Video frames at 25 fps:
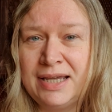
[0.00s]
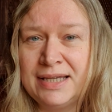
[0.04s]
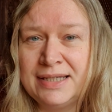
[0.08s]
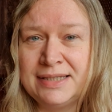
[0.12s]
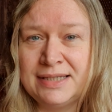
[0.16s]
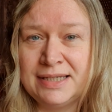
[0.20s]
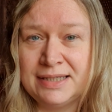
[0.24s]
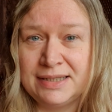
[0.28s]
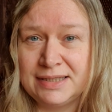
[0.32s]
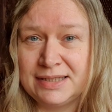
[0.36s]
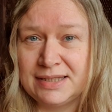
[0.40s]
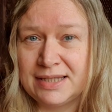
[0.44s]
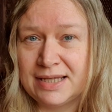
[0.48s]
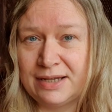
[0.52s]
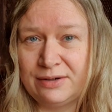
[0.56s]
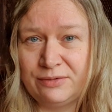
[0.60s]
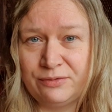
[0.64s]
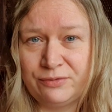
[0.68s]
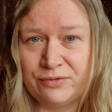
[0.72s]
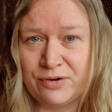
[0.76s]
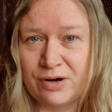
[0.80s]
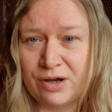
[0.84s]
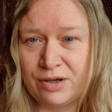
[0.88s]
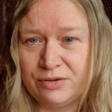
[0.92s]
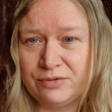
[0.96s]
since then
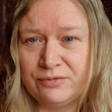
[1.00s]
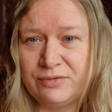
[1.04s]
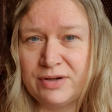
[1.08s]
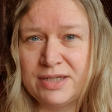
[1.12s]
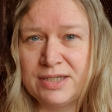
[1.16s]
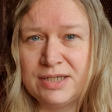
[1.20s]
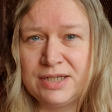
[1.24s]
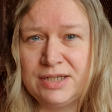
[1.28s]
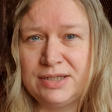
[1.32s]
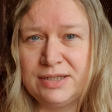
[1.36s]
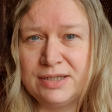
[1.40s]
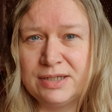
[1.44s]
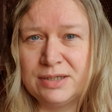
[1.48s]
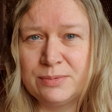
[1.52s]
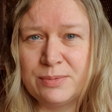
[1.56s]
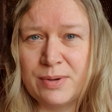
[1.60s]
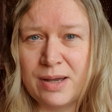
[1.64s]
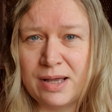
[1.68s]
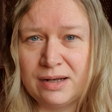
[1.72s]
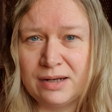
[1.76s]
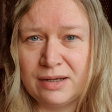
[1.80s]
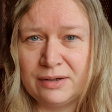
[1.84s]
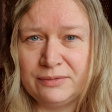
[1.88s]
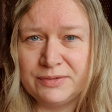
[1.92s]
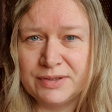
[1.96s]
for other rescues as
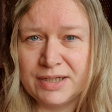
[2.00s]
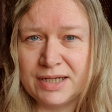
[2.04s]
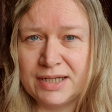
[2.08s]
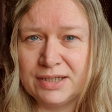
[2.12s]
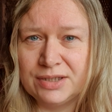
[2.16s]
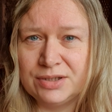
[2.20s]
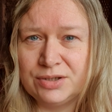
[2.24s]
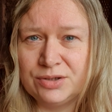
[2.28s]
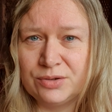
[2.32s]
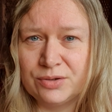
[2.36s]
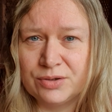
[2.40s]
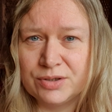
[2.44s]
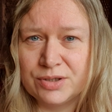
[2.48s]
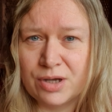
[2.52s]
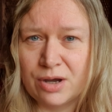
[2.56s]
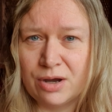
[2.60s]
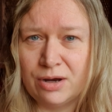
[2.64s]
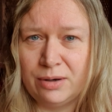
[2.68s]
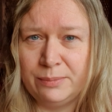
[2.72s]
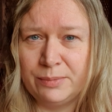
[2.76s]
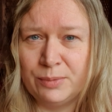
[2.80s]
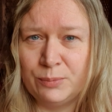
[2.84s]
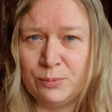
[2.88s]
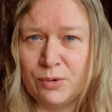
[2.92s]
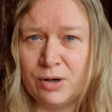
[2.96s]
well, I've taken dogs
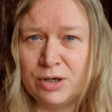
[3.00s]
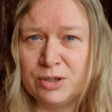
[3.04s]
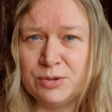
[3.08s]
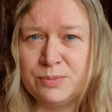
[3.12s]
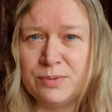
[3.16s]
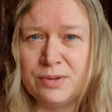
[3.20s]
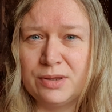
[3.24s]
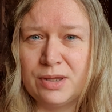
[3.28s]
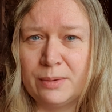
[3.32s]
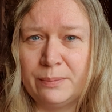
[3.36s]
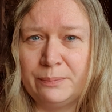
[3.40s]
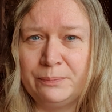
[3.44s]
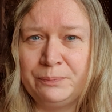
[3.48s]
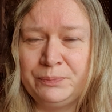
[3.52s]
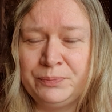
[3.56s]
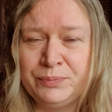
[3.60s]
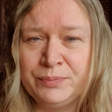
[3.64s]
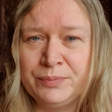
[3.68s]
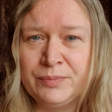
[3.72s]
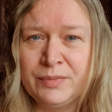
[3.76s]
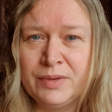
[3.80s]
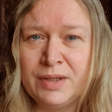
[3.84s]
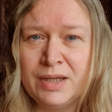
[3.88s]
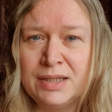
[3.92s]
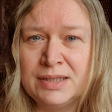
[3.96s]
home and worked with them
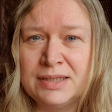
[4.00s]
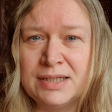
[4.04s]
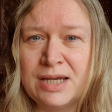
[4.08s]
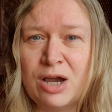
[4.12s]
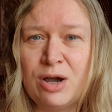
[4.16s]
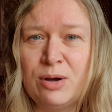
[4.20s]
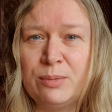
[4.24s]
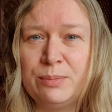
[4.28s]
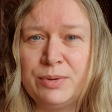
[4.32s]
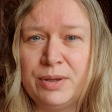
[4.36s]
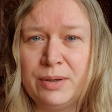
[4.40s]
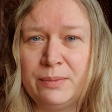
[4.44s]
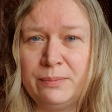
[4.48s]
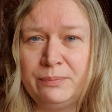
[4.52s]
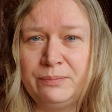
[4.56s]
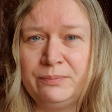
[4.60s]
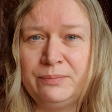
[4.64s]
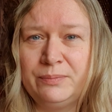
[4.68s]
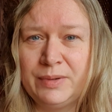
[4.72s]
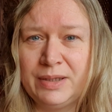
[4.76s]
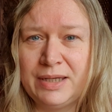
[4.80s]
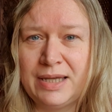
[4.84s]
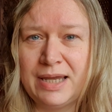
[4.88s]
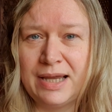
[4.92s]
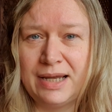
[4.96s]
to help them
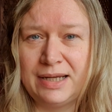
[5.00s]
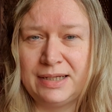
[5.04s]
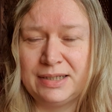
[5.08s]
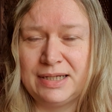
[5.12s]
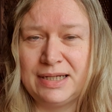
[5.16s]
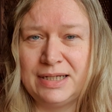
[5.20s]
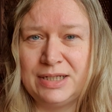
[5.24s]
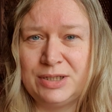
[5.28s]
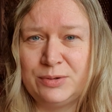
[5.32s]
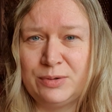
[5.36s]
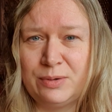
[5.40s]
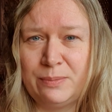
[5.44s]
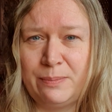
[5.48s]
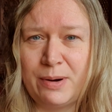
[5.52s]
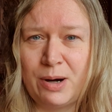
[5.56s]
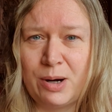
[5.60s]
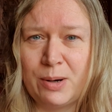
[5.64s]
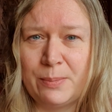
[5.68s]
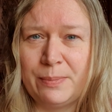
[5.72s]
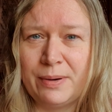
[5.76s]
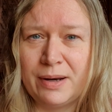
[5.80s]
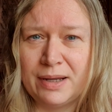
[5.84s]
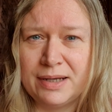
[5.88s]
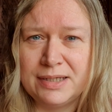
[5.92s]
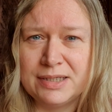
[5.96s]
get into a better
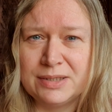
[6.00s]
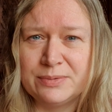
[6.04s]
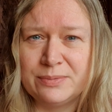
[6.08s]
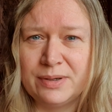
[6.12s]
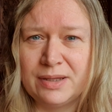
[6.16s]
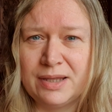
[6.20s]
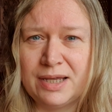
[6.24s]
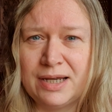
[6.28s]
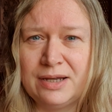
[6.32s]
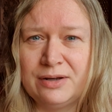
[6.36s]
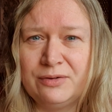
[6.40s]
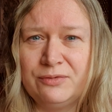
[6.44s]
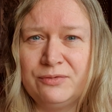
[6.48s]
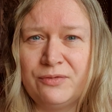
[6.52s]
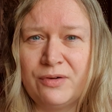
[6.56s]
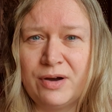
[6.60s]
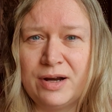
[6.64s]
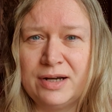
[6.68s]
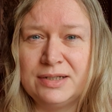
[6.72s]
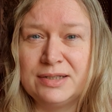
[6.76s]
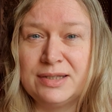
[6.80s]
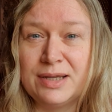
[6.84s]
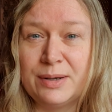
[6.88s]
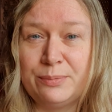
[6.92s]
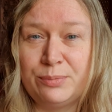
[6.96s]
place where they can
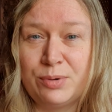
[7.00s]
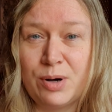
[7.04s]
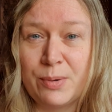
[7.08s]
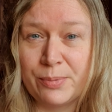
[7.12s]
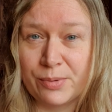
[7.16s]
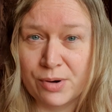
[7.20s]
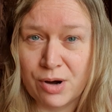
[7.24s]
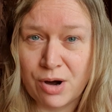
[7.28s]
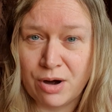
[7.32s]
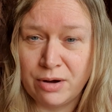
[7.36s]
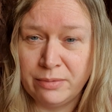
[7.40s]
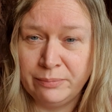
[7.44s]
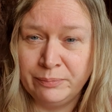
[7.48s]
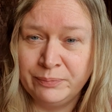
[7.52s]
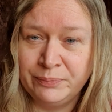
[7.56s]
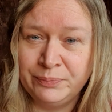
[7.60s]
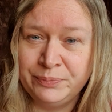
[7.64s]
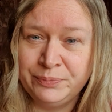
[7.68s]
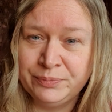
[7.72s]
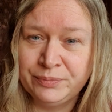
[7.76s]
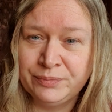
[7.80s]
find their proper home.